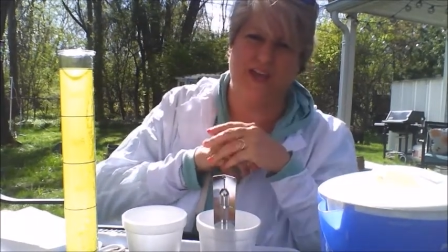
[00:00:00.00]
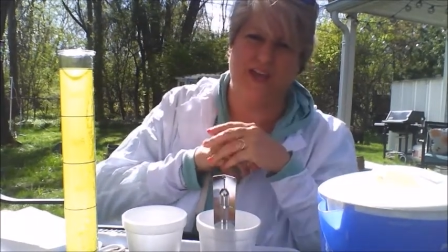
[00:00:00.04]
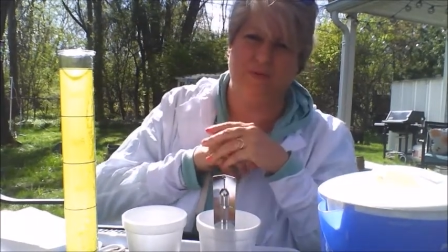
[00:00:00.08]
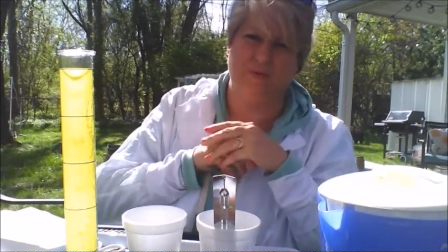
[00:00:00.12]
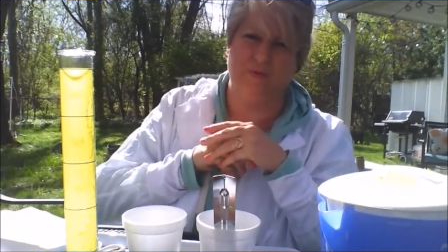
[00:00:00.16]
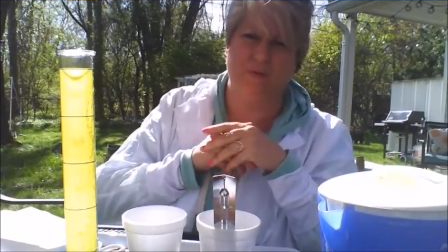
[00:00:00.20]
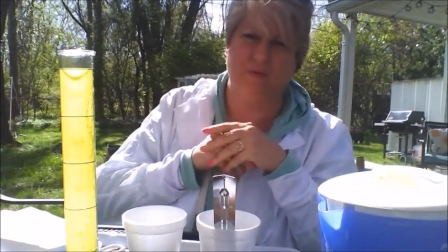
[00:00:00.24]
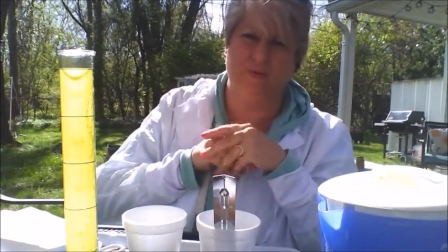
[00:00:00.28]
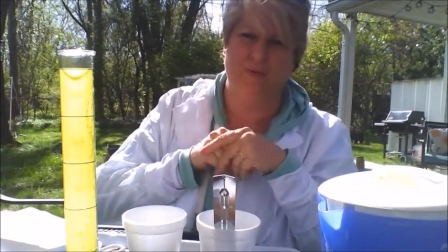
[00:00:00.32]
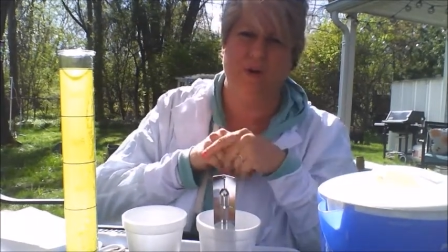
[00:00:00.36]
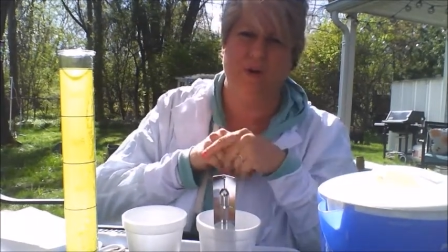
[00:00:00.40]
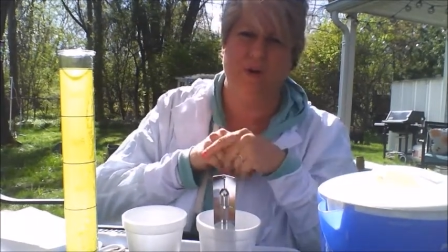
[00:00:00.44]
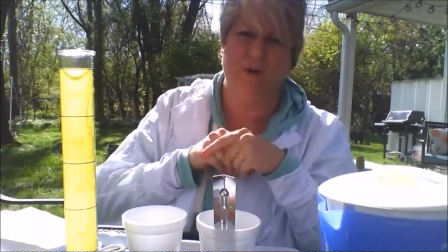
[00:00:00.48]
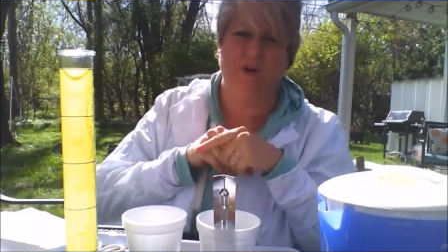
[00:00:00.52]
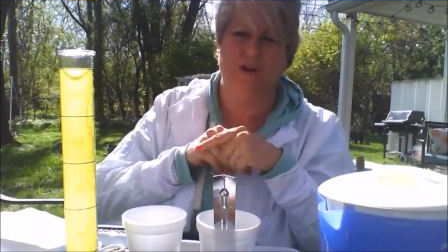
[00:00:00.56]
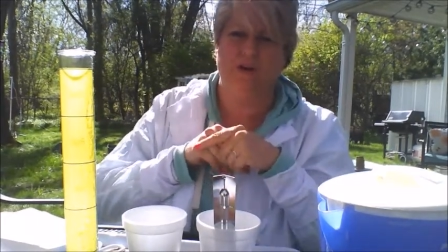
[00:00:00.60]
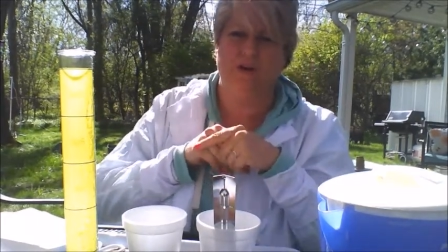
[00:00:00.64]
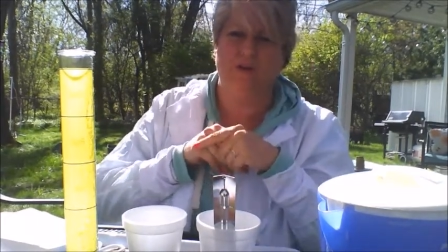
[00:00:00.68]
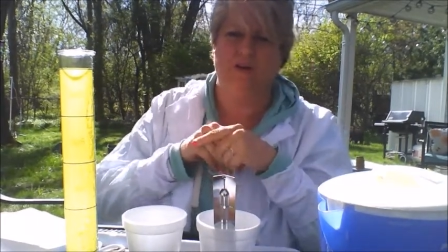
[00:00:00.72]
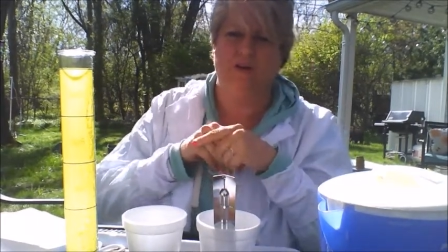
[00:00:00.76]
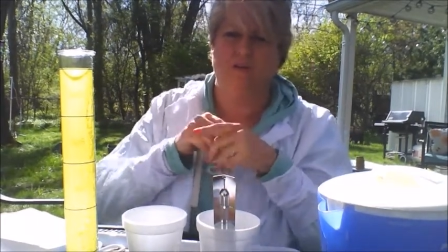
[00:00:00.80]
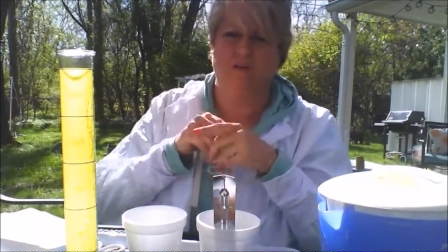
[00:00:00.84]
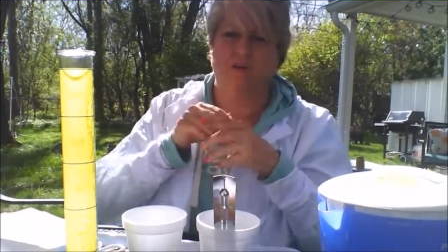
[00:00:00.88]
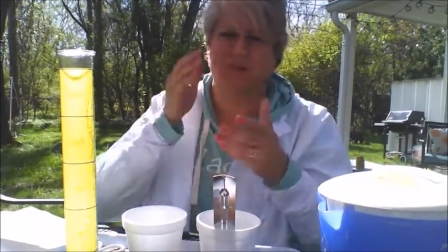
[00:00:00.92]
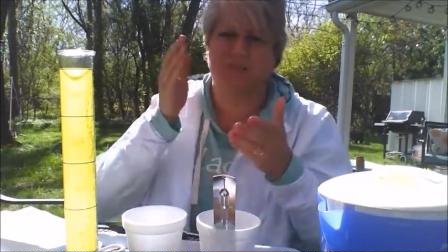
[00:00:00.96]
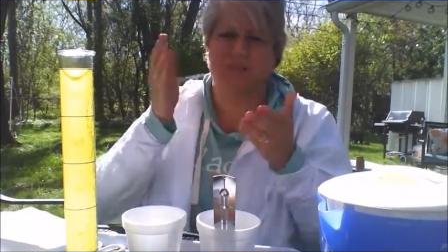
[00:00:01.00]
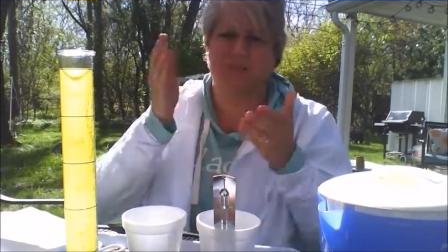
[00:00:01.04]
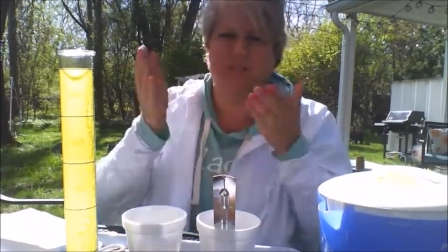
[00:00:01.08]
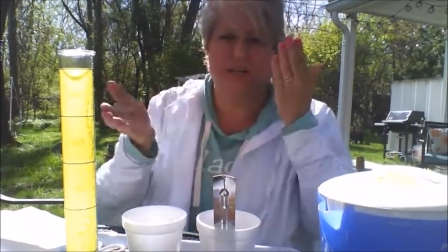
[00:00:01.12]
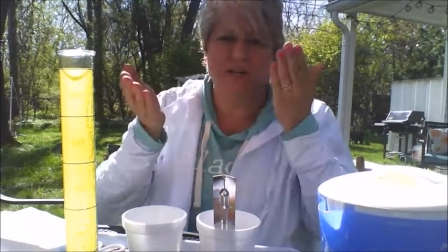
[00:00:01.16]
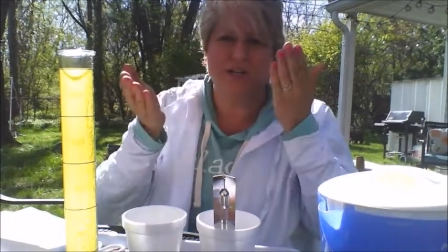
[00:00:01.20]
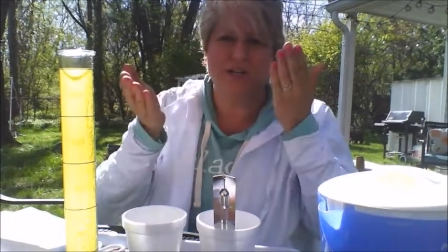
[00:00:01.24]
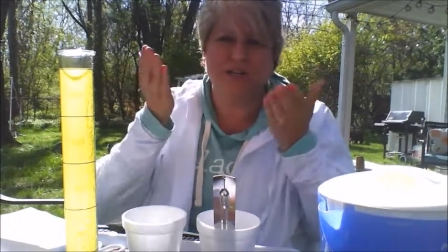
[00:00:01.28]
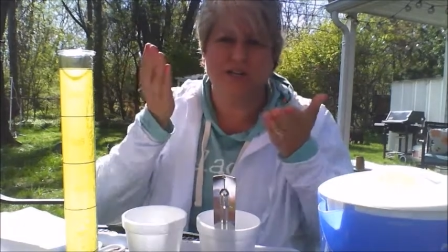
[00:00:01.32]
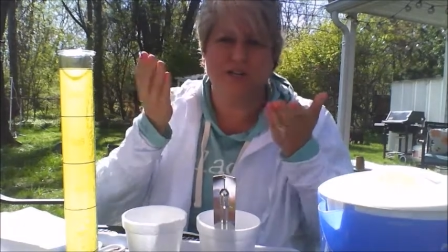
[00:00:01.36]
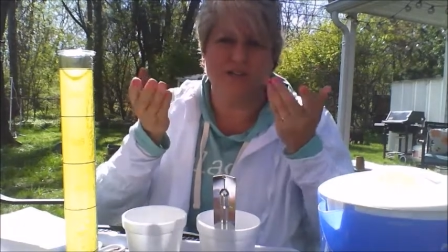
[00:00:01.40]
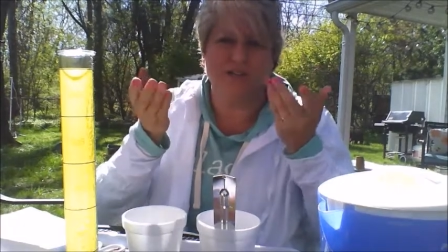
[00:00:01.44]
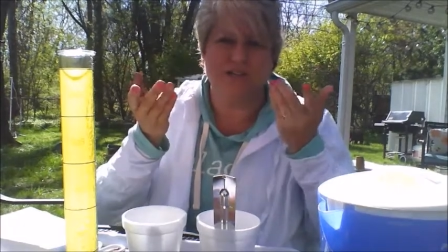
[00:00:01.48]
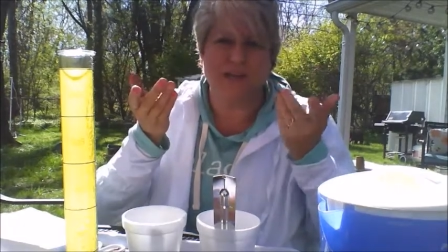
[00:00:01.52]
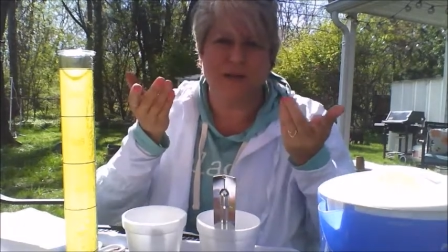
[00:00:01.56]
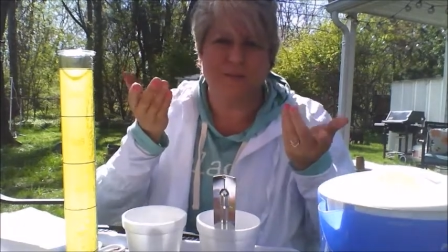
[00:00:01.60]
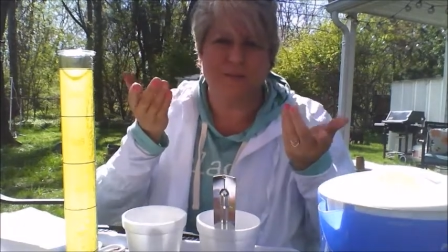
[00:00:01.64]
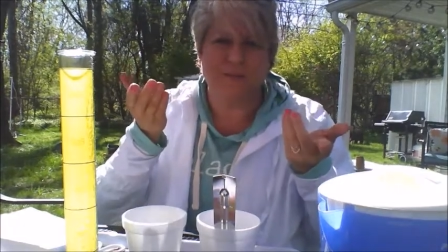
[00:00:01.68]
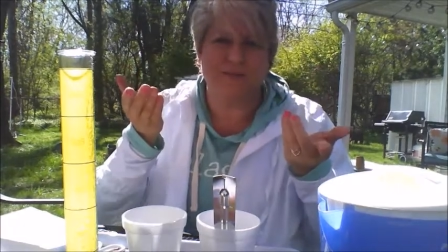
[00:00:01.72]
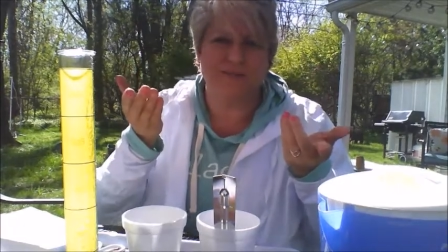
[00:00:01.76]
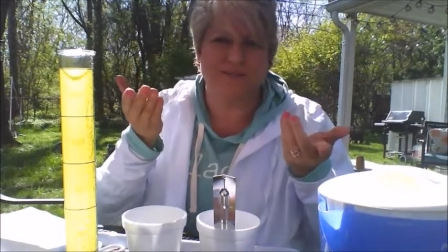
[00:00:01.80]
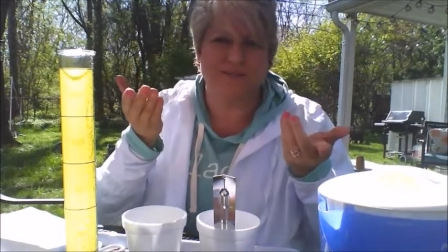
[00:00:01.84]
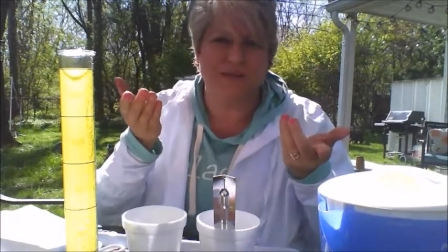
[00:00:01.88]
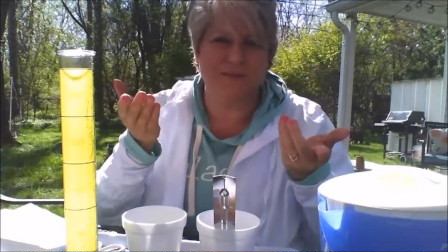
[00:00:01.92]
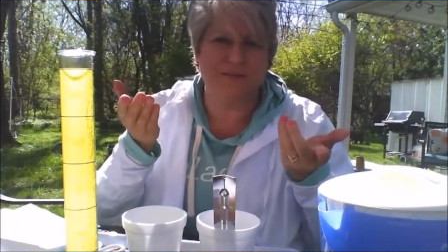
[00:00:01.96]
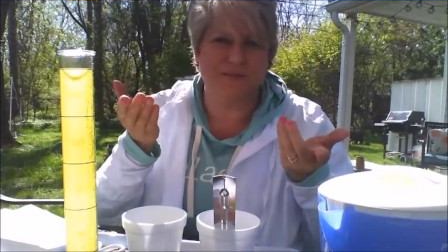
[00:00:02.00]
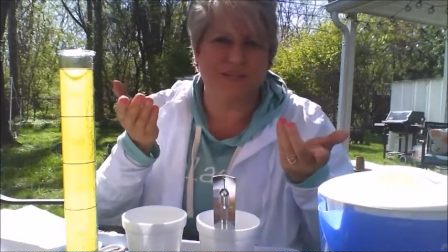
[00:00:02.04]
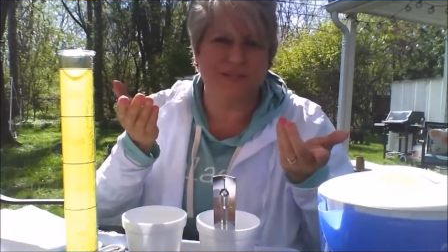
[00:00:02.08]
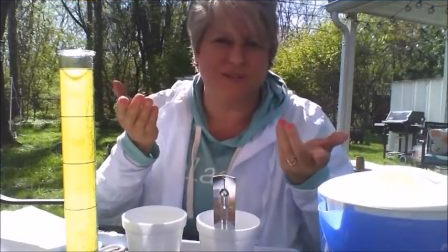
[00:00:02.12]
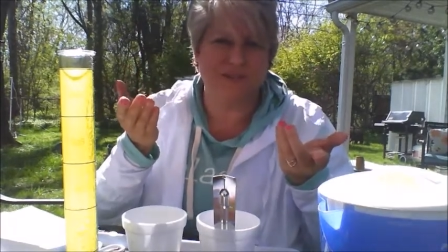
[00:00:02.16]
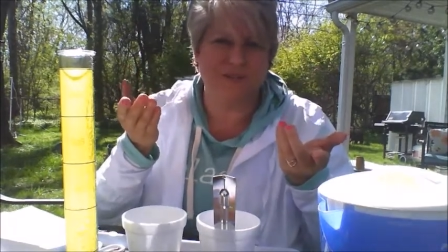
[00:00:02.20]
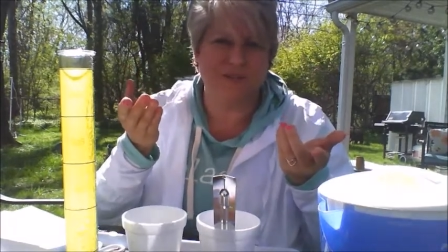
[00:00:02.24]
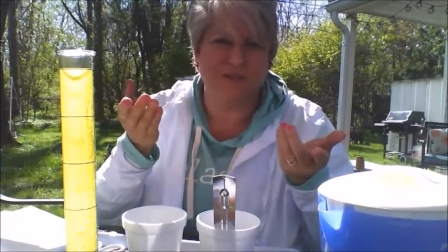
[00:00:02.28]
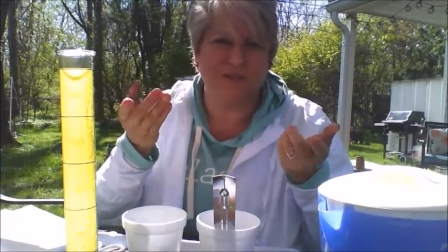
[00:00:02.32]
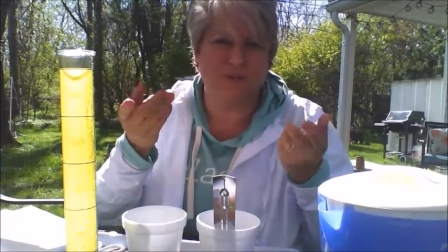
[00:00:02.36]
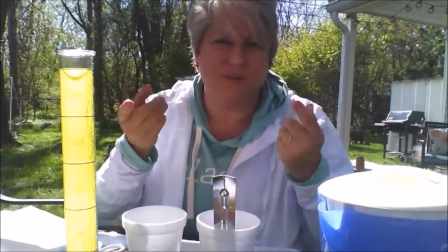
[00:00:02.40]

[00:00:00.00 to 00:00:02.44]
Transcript: I mean, we're changing the type of substance,